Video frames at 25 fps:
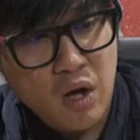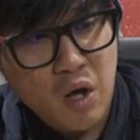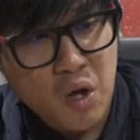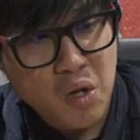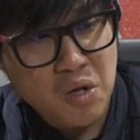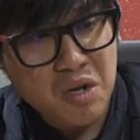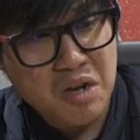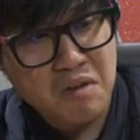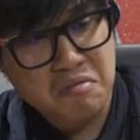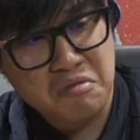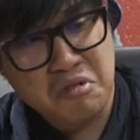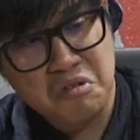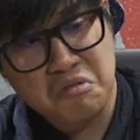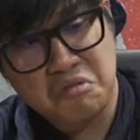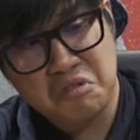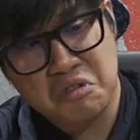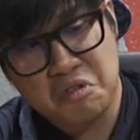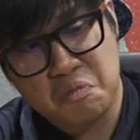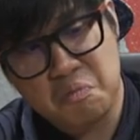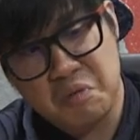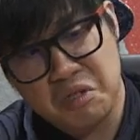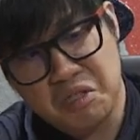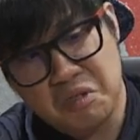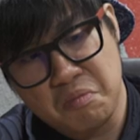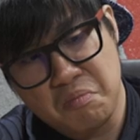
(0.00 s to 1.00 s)
All you have to do is
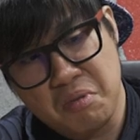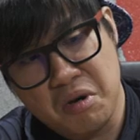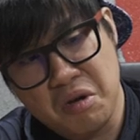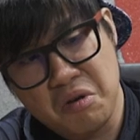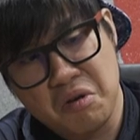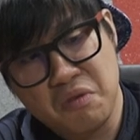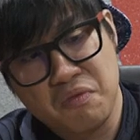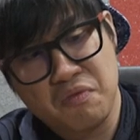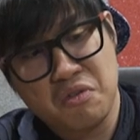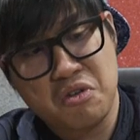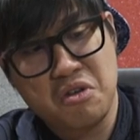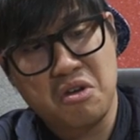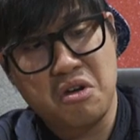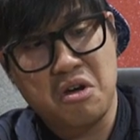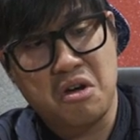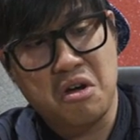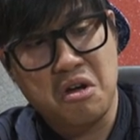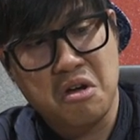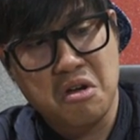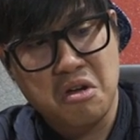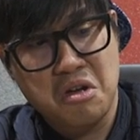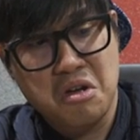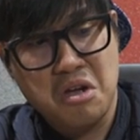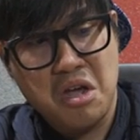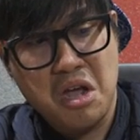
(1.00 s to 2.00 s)
just press the button over here
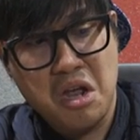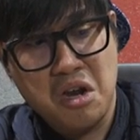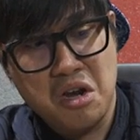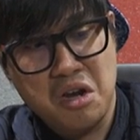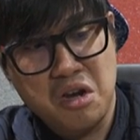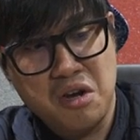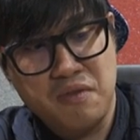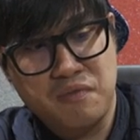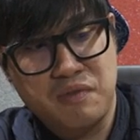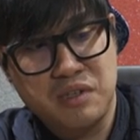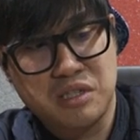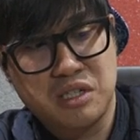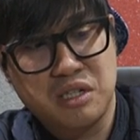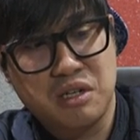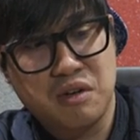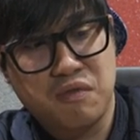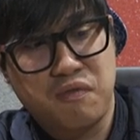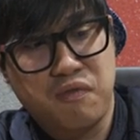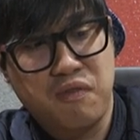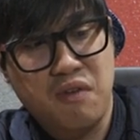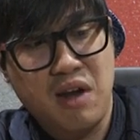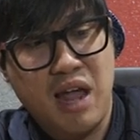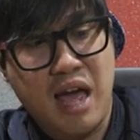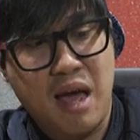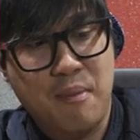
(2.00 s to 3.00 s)
and lift this little
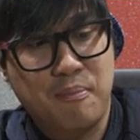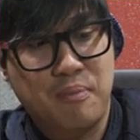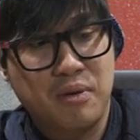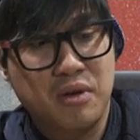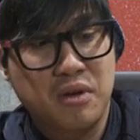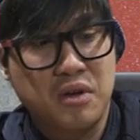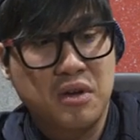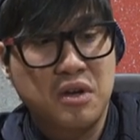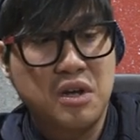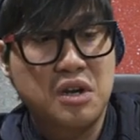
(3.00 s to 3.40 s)
flap,